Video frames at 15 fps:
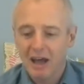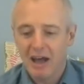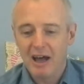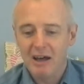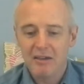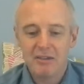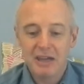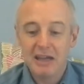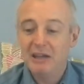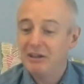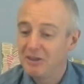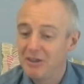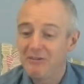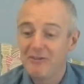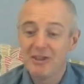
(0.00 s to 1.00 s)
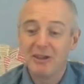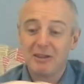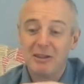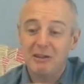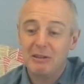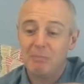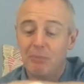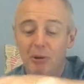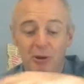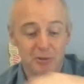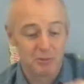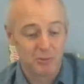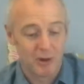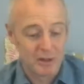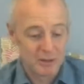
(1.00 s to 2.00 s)

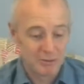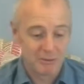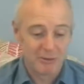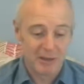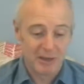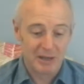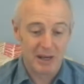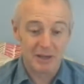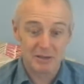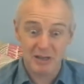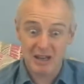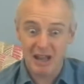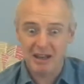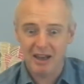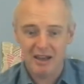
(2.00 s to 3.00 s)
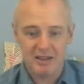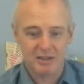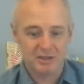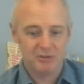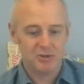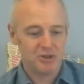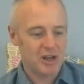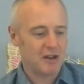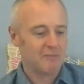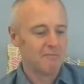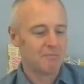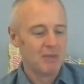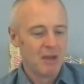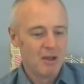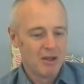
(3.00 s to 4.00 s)
Pullus wines were really nice, and I like the two
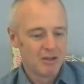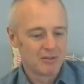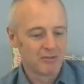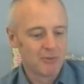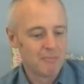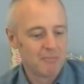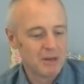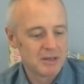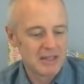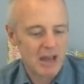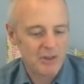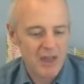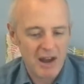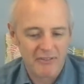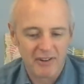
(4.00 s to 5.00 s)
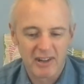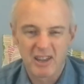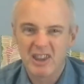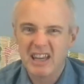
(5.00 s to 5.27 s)
Chenin from South Africa.